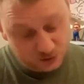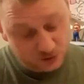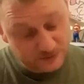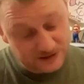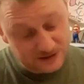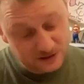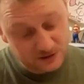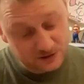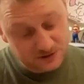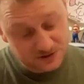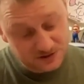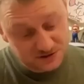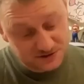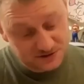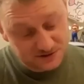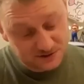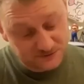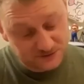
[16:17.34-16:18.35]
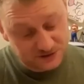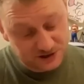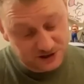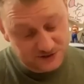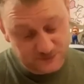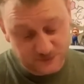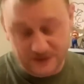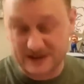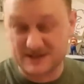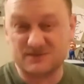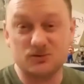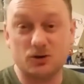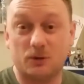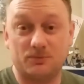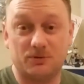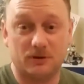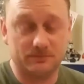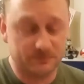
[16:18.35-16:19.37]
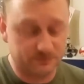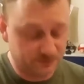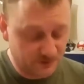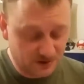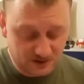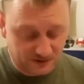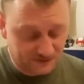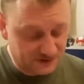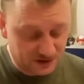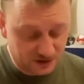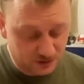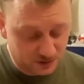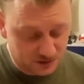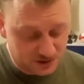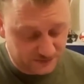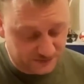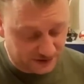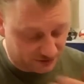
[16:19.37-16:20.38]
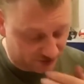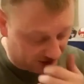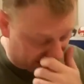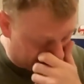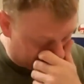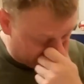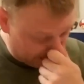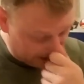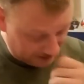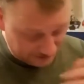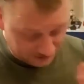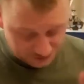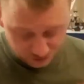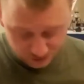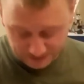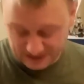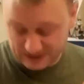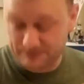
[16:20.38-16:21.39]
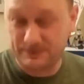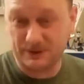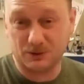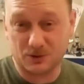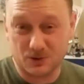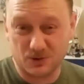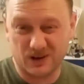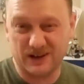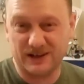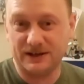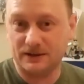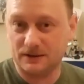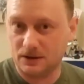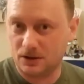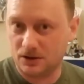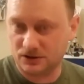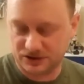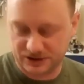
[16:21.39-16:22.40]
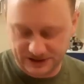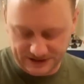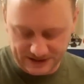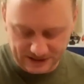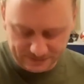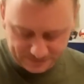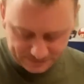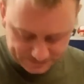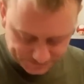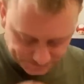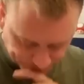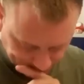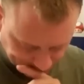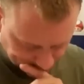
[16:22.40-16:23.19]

Talk about the looks of the GX4000, not a problem. I think the looks of it are great. I don't talk about the build quality, oddly enough.